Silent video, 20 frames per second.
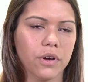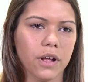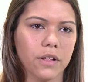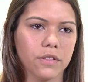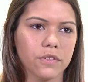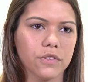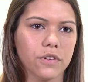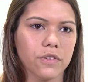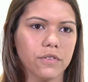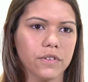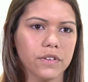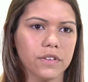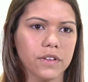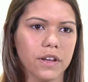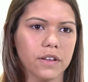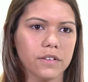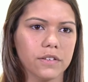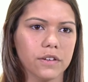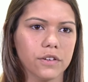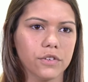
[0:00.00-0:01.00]
Health Service
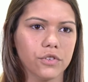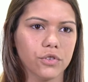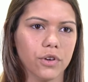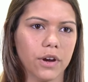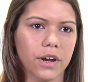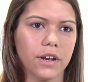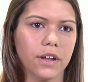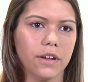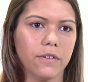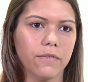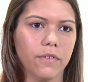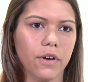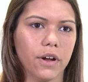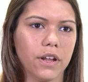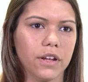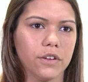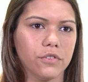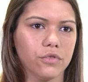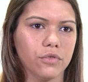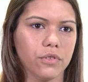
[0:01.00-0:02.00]
as a trainee
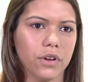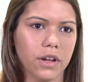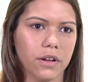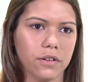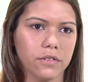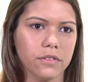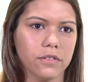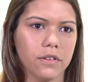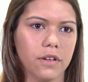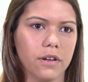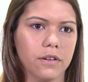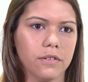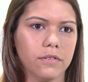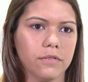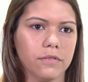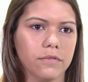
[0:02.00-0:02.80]
financial counsellor.